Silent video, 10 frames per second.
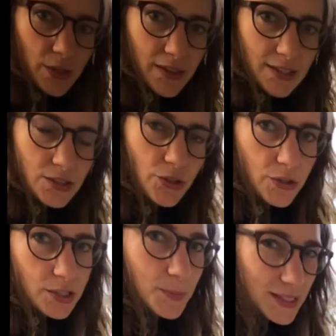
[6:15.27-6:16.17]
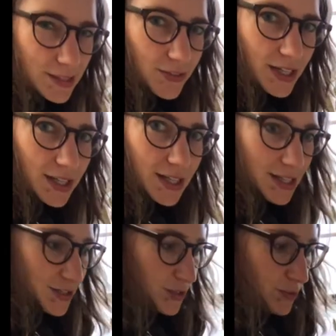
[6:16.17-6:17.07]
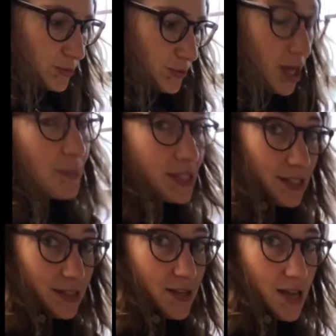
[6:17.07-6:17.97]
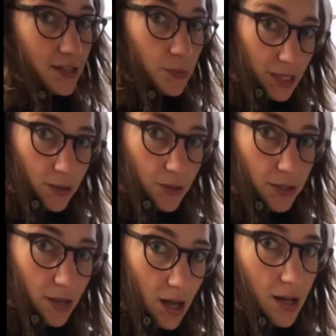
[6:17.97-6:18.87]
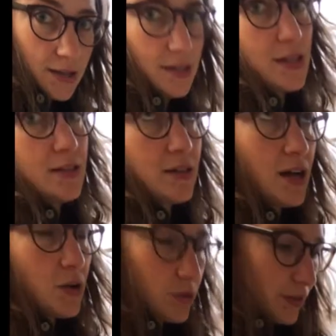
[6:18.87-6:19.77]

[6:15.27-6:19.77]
that's grown specifically to not be eaten as sweet corn, not corn on the